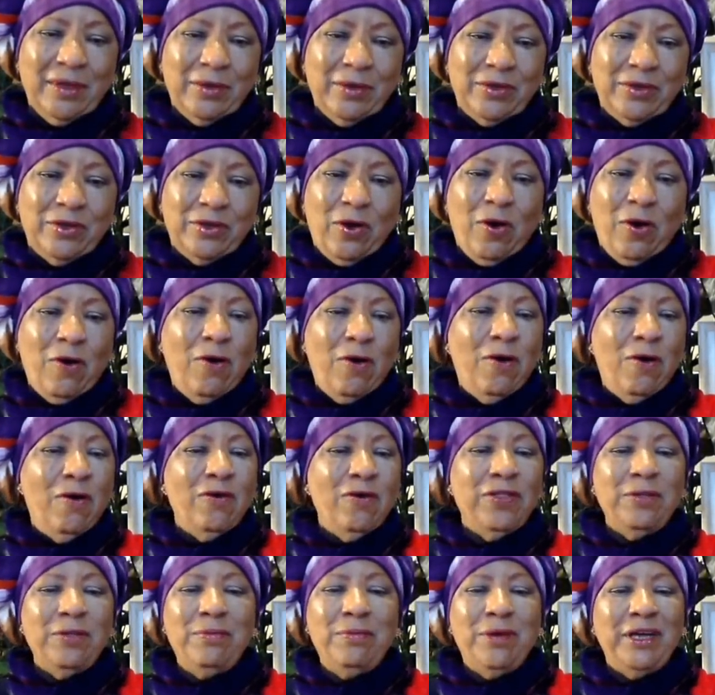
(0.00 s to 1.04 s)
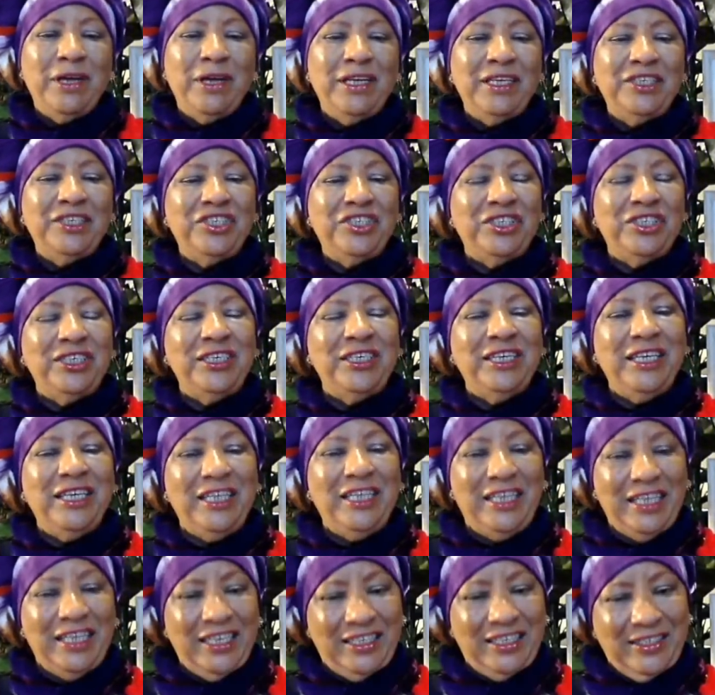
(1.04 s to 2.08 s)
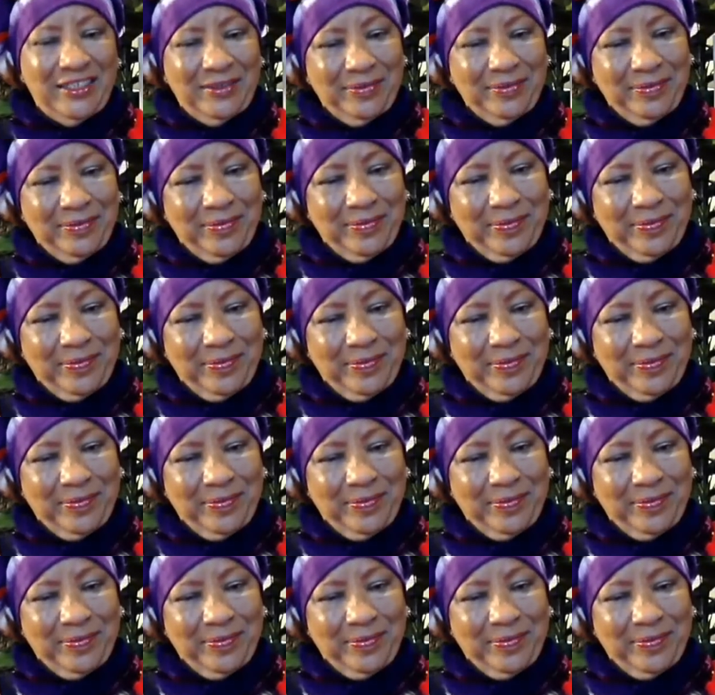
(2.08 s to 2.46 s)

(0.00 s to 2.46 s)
It's all the money she needed